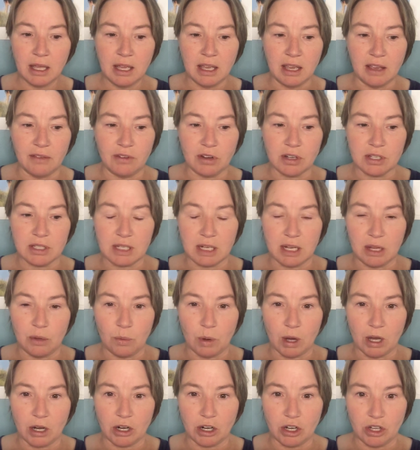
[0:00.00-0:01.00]
If your city
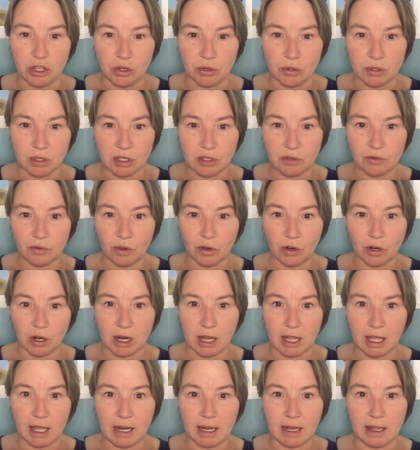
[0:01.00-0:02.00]
water uses
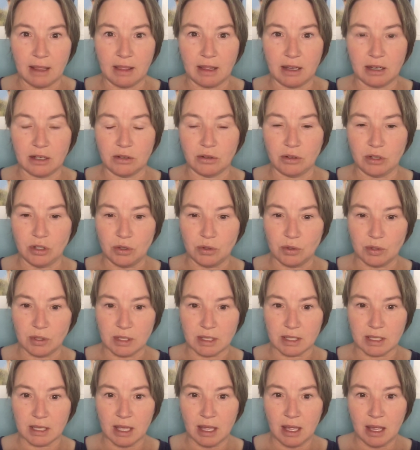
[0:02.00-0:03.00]
fluoride, and then don't
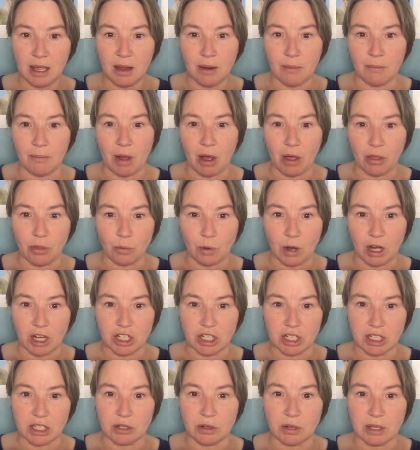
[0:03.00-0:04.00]
use
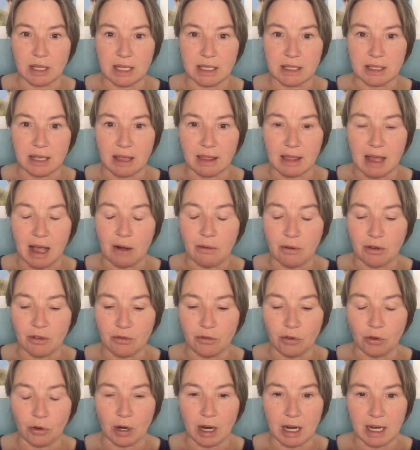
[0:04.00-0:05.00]
mouthwashes or things like that with
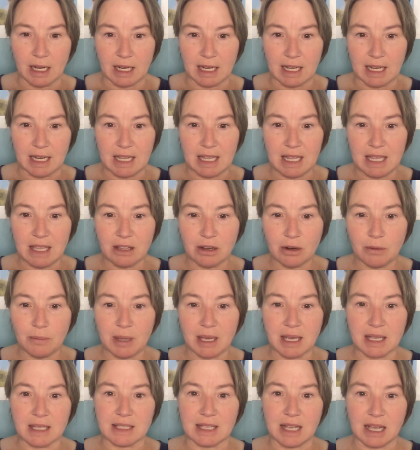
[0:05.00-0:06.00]
fluoride in it either,
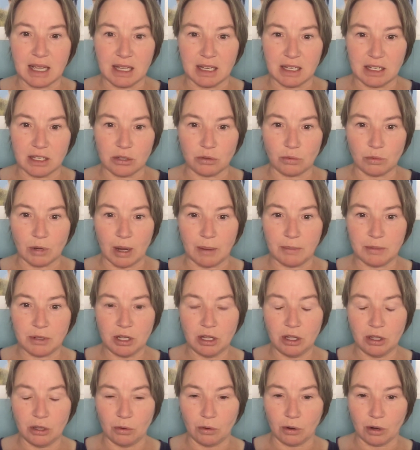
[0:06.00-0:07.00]
because that can disrupt
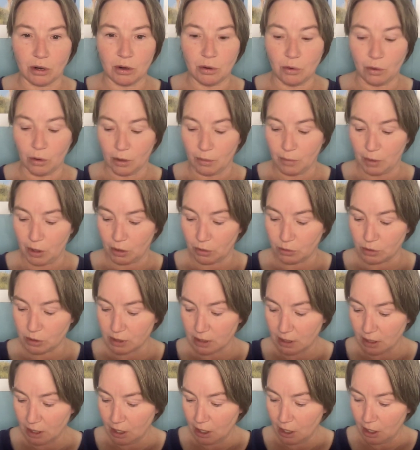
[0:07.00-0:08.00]
your
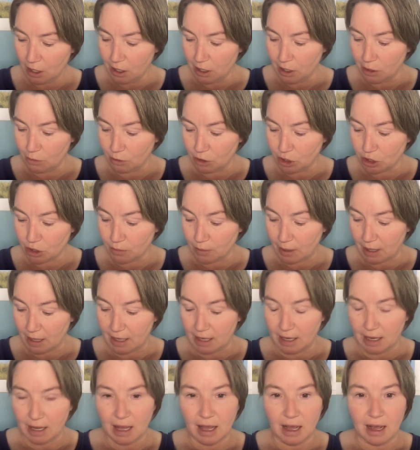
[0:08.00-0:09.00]
hormones. You want your
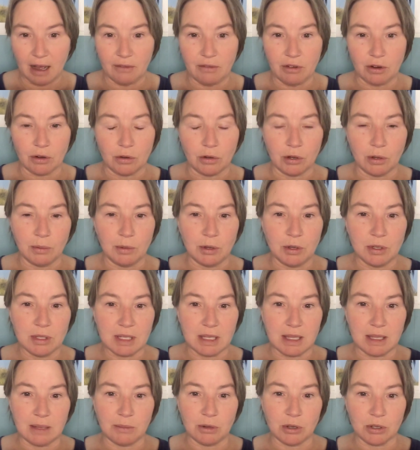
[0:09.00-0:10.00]
body to have your hormones
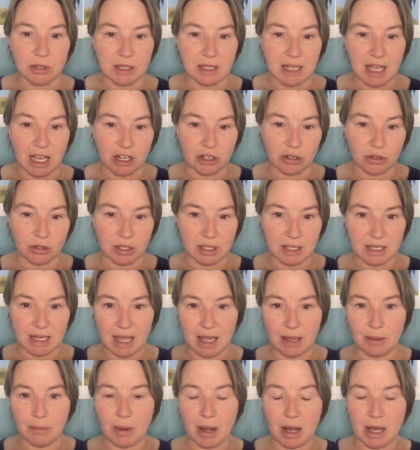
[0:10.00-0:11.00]
in the most natural
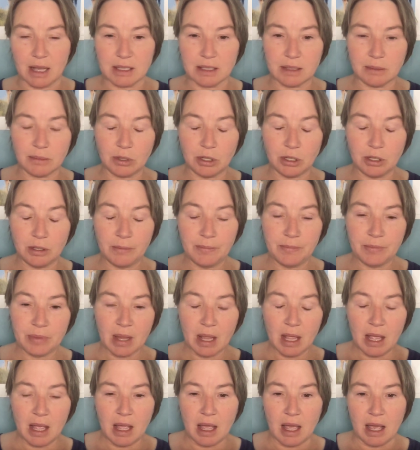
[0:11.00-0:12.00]
state possible,
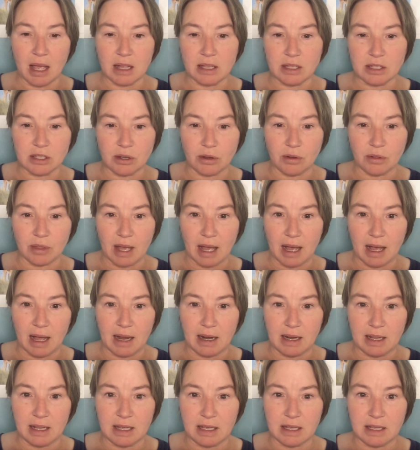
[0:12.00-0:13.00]
and so
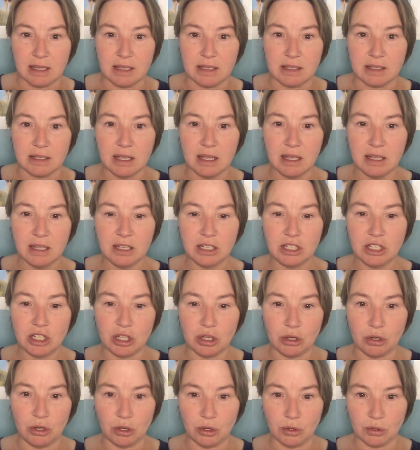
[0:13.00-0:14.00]
that is
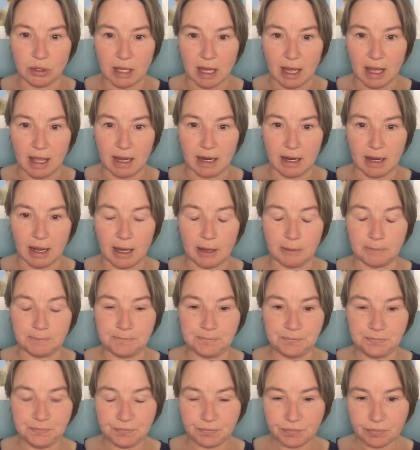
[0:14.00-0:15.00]
to use iodine.